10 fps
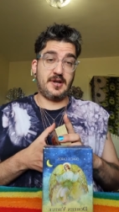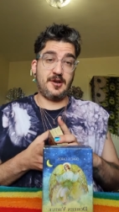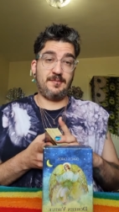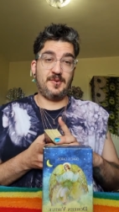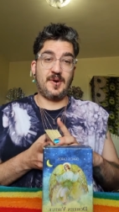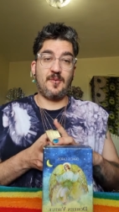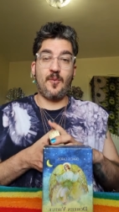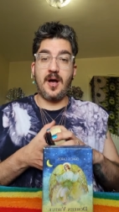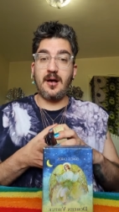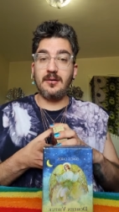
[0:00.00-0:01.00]
I hope you are
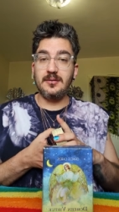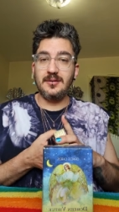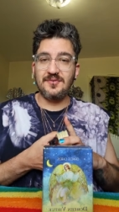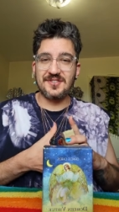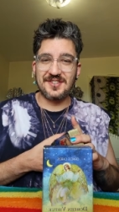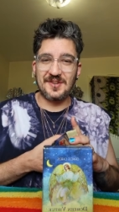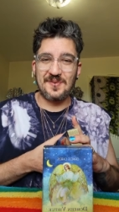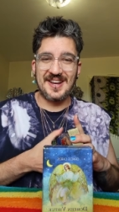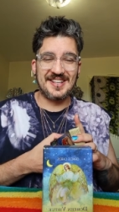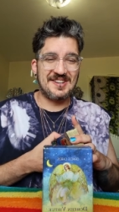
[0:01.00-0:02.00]
well. Just going to
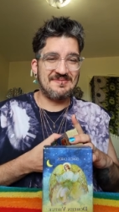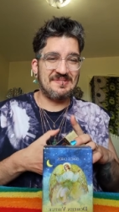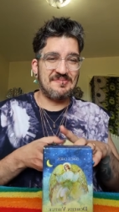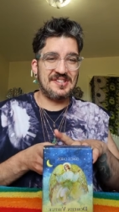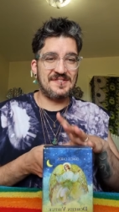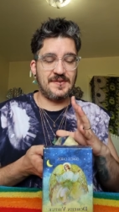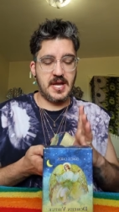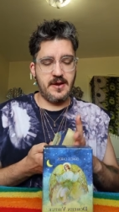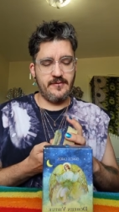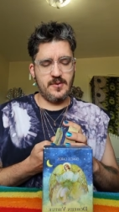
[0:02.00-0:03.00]
wait a couple of minutes for
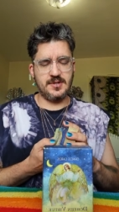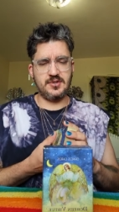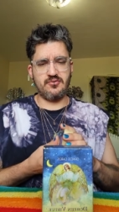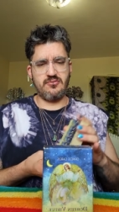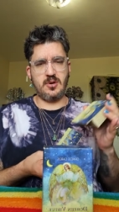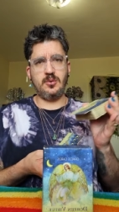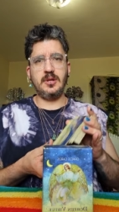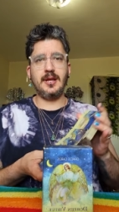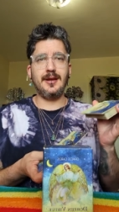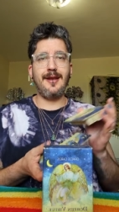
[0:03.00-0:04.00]
everyone to roll
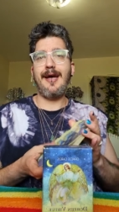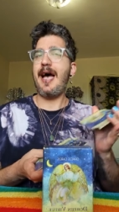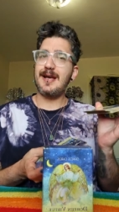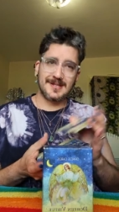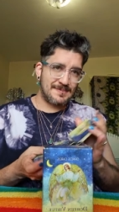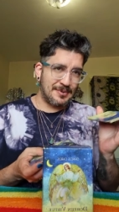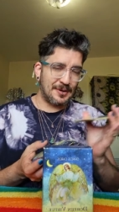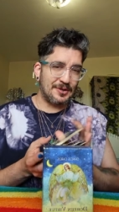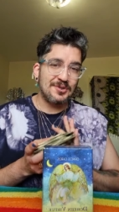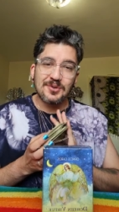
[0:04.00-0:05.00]
in as per
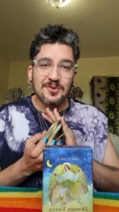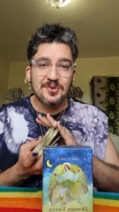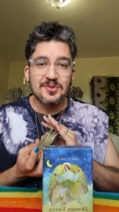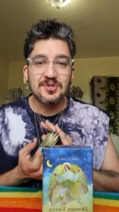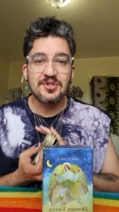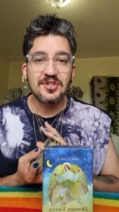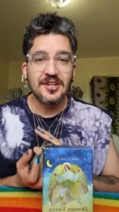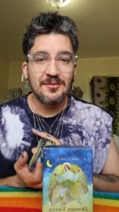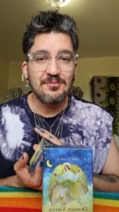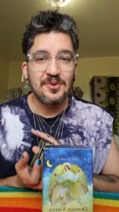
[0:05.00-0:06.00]
usual.
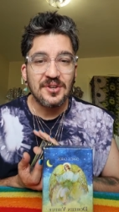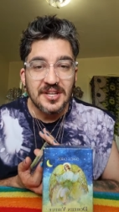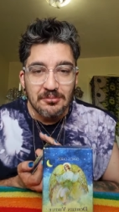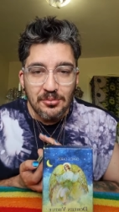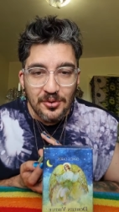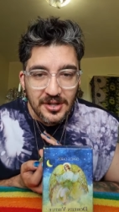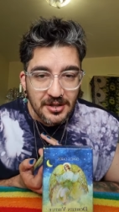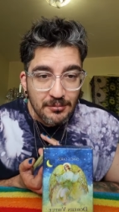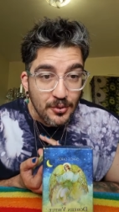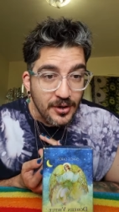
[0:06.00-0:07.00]
Morning, morning,
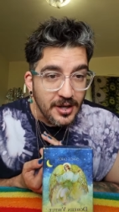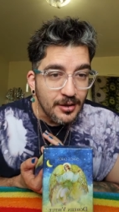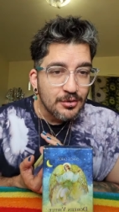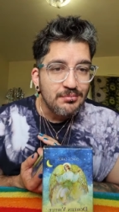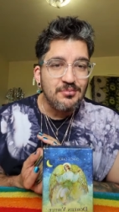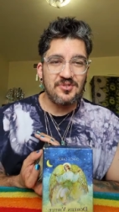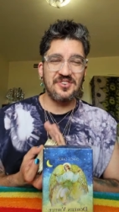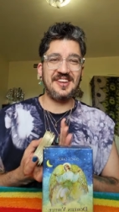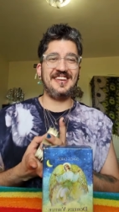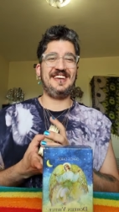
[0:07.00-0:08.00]
morning. Good
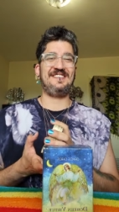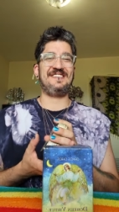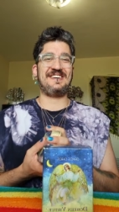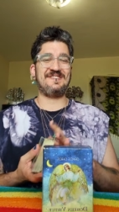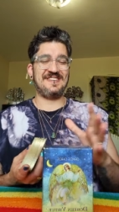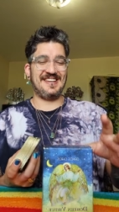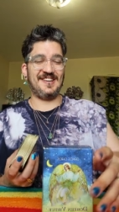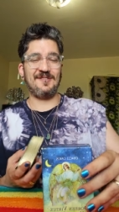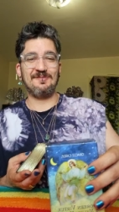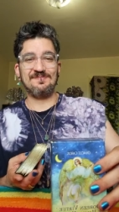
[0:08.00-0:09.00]
morning. How are
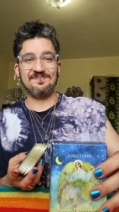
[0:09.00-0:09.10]
we?